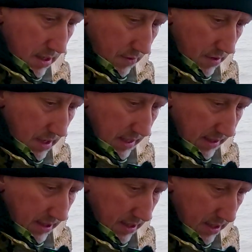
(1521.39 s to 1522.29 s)
Right,
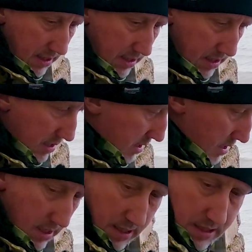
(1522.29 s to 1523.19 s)

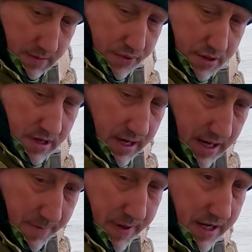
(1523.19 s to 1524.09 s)
put the
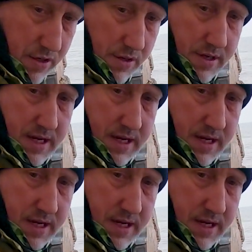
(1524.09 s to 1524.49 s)
lid back on